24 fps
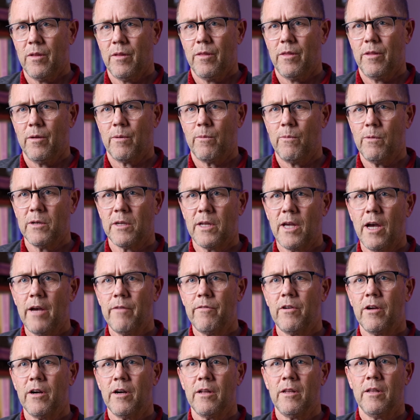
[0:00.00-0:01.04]
The one
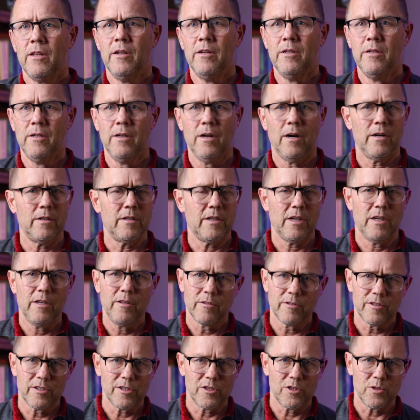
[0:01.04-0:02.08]
caveat on
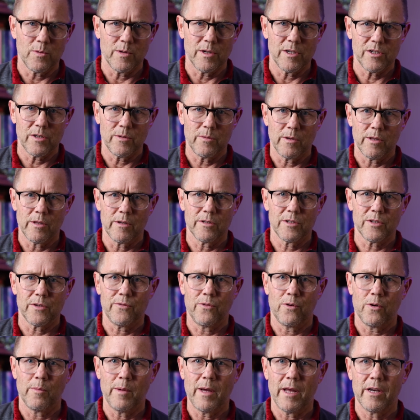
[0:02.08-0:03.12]
either situation, whether it's a
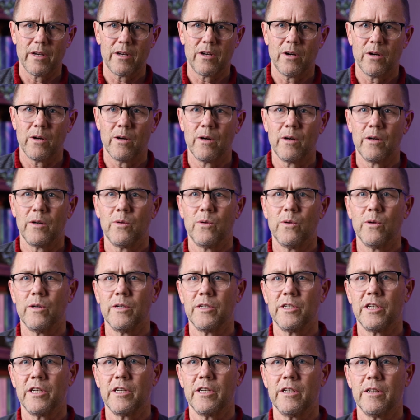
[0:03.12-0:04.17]
formatted card or
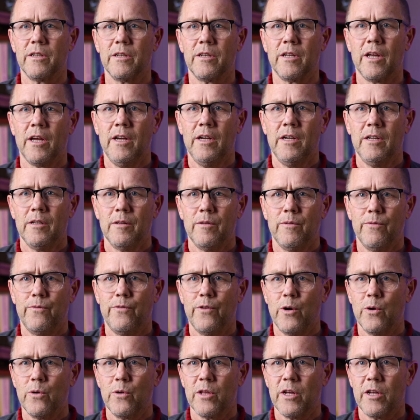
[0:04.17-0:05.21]
a deleted
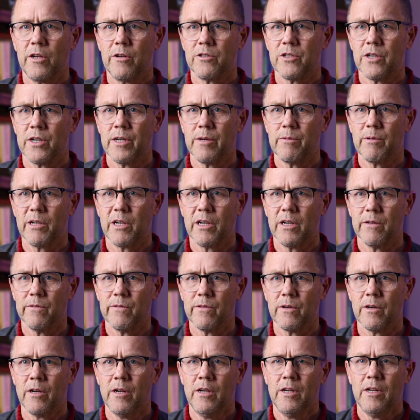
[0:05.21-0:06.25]
photo that you're trying to
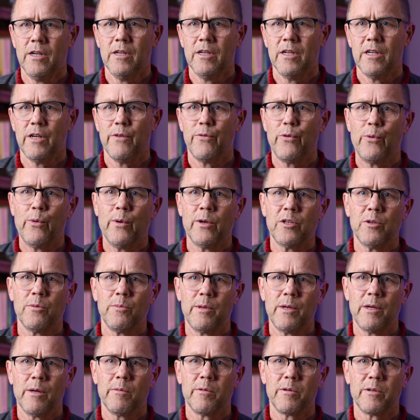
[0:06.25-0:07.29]
recover, if you want to
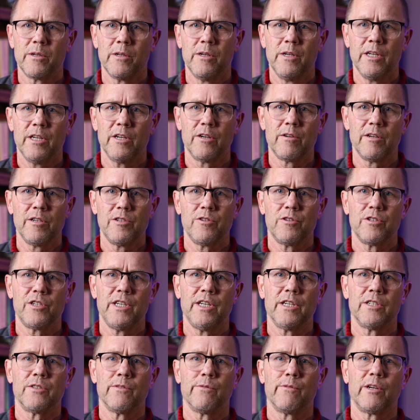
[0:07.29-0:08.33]
be able to increase your
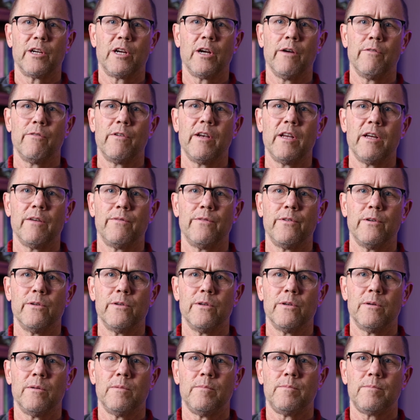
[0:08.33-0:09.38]
chance of recovering that
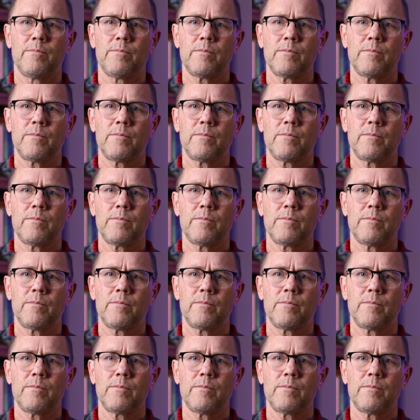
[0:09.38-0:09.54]
photo,